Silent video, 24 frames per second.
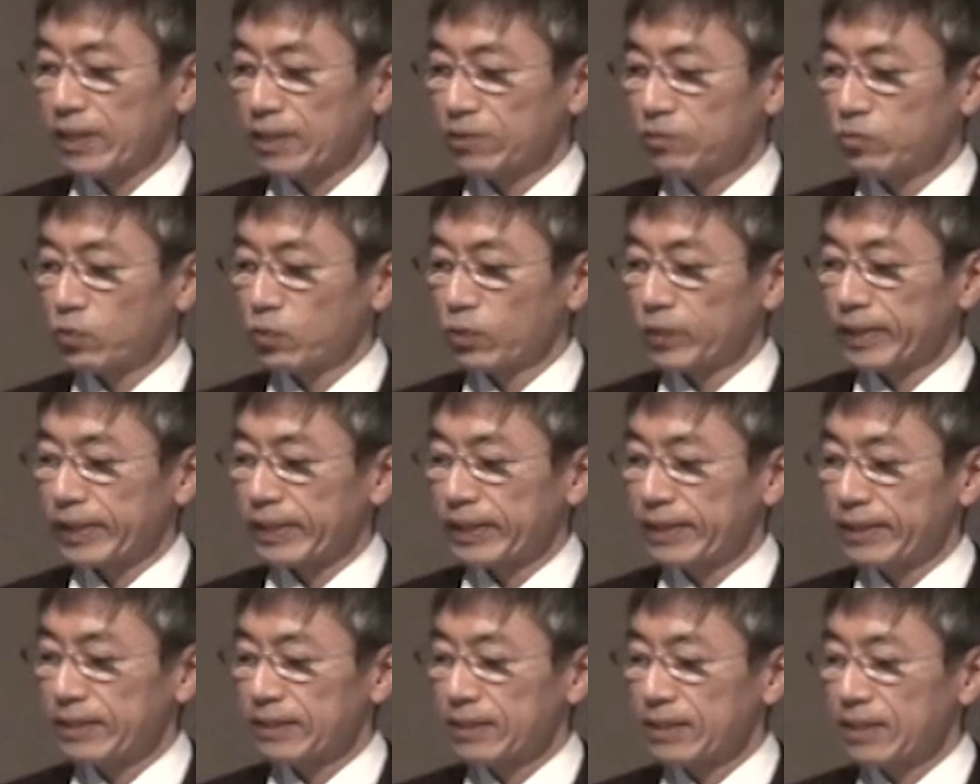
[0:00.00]

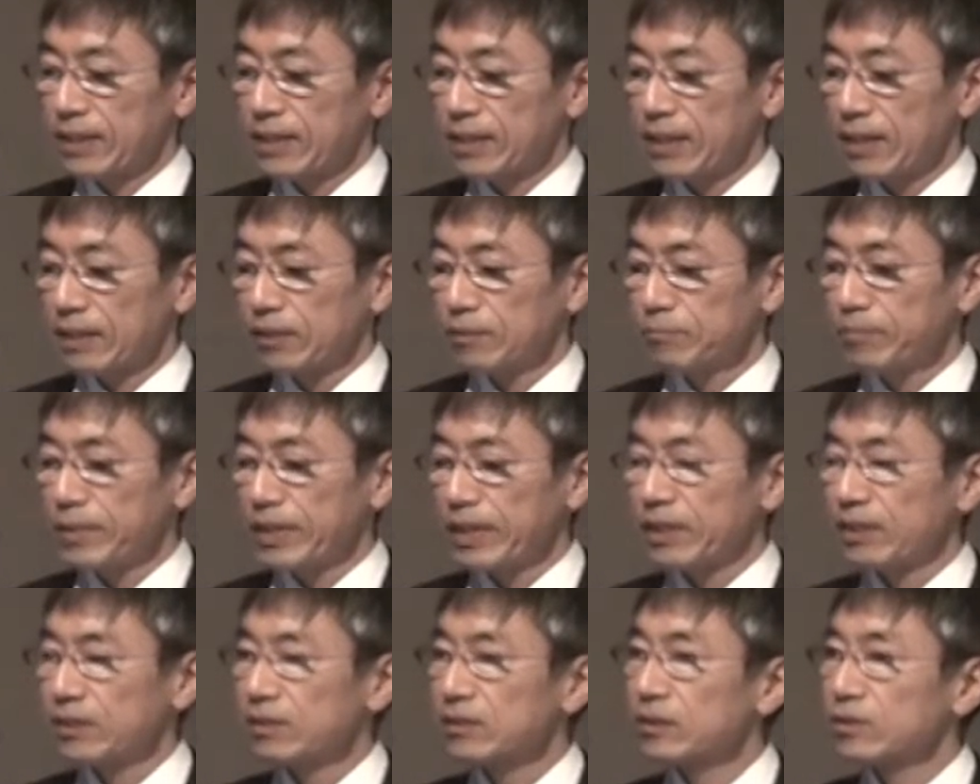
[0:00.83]
groundwater, and
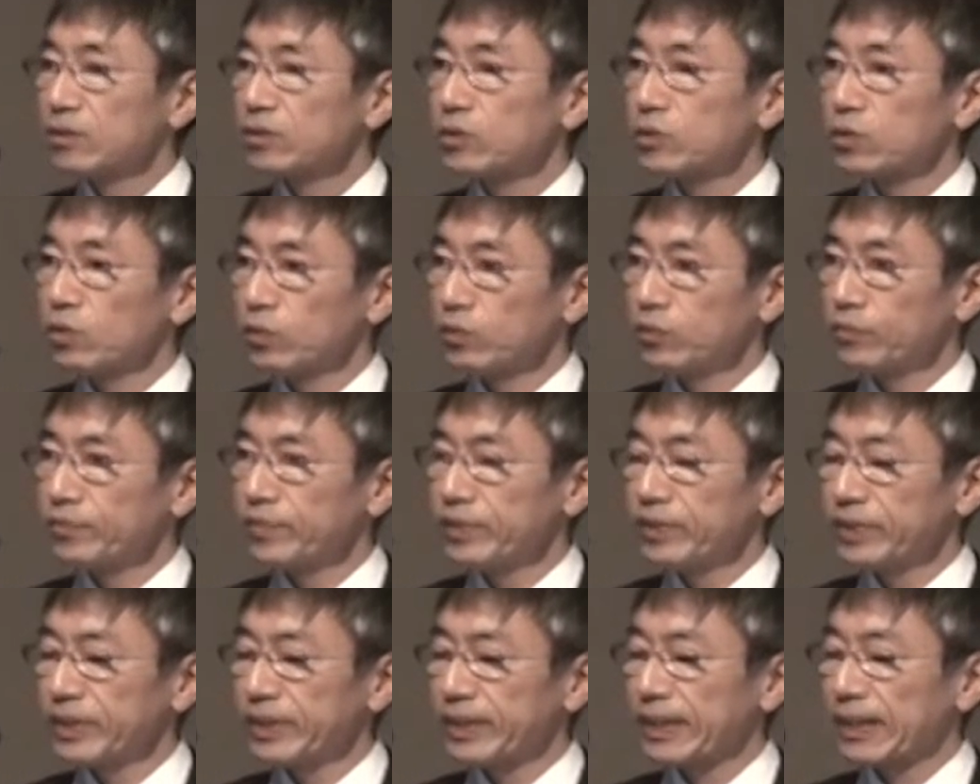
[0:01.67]
makes
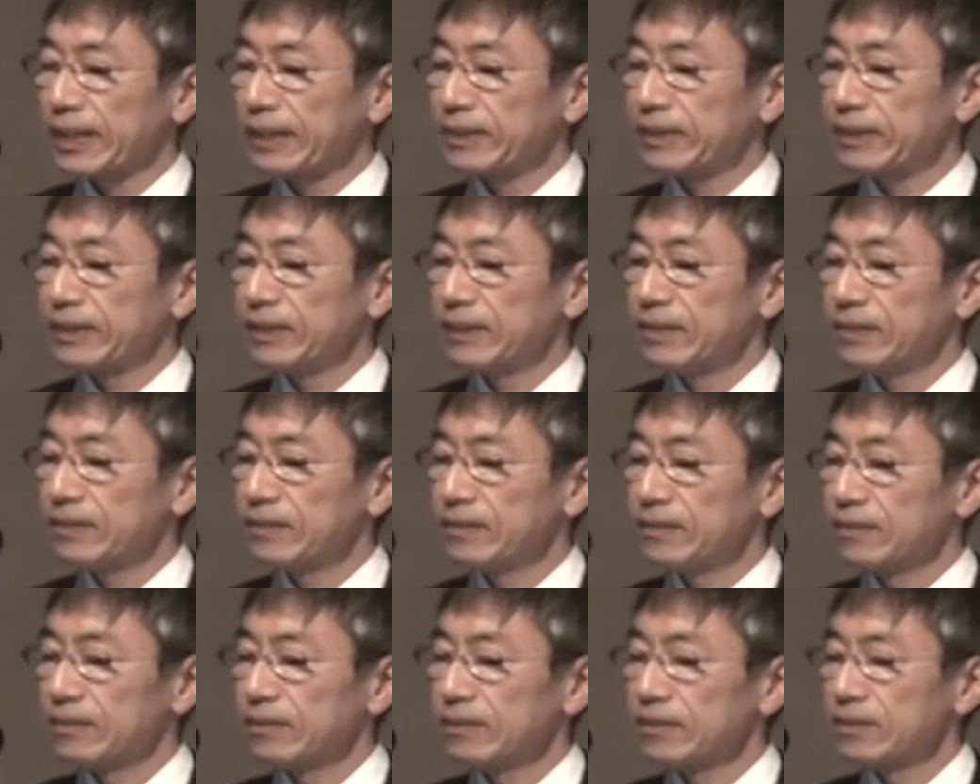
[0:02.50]
sulfuric acid,
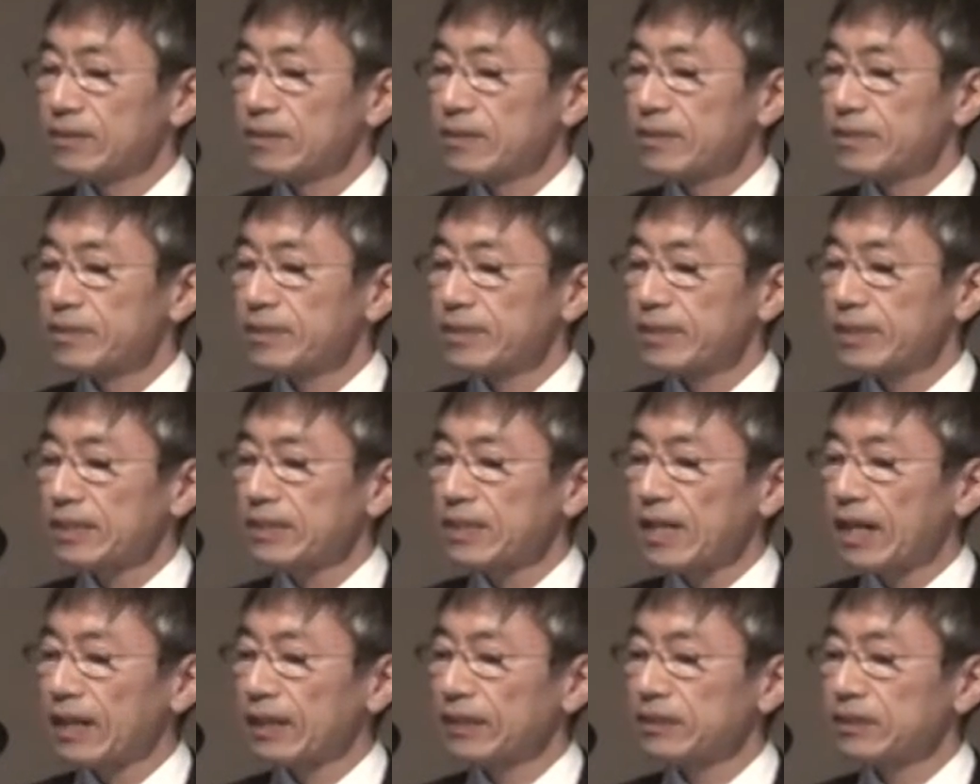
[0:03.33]

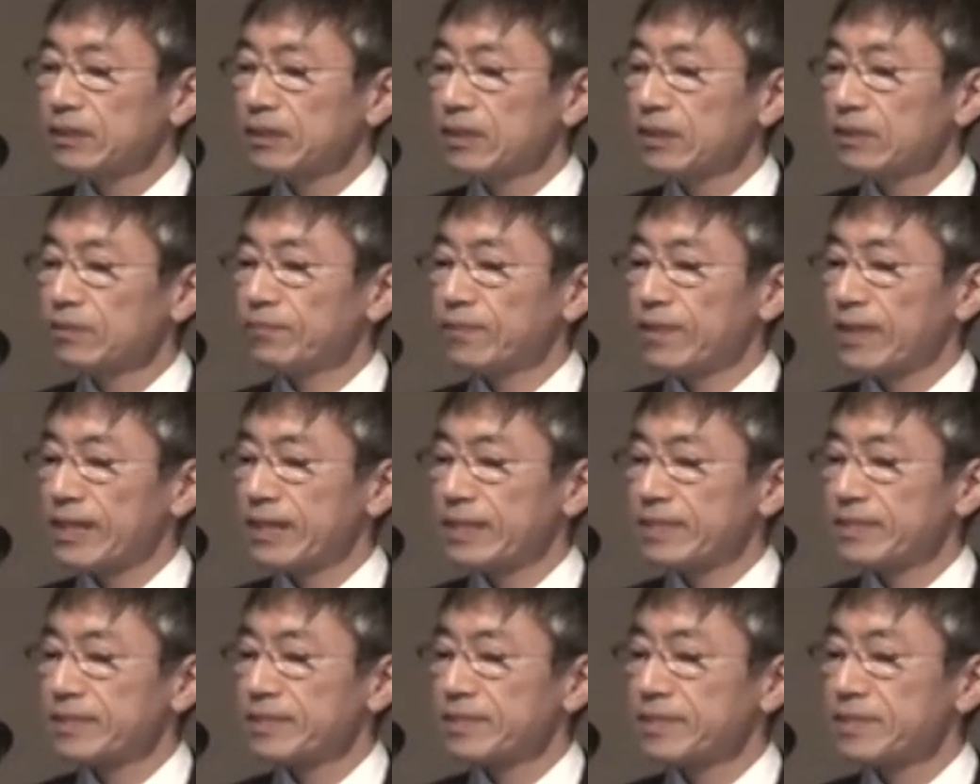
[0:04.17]
then
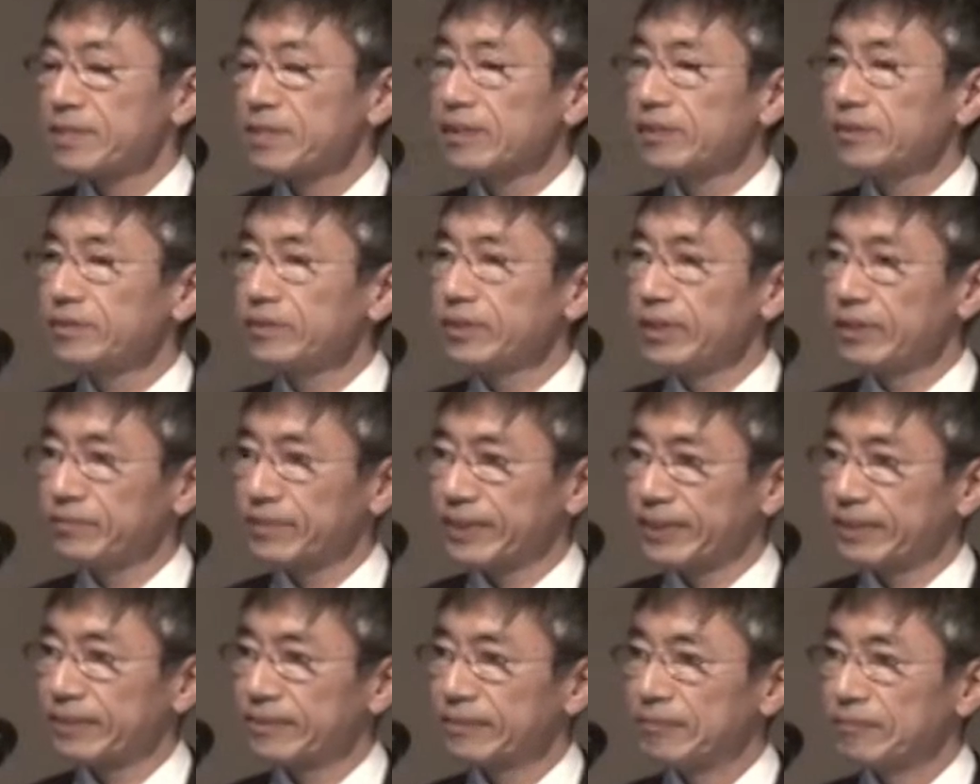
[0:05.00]
acidify the
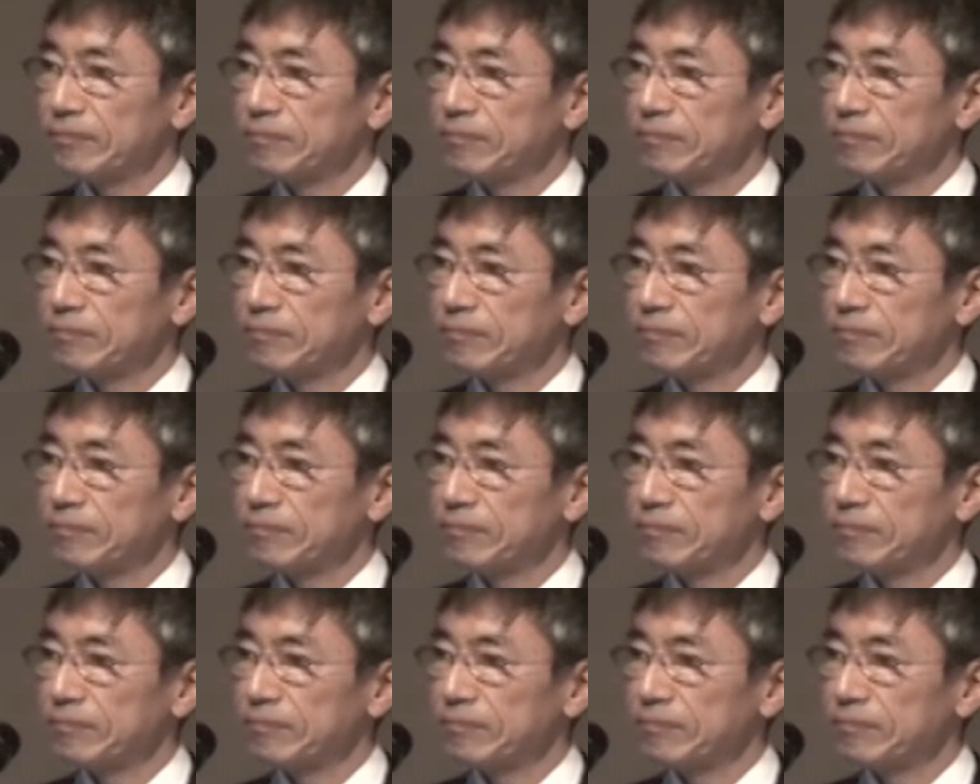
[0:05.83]
river.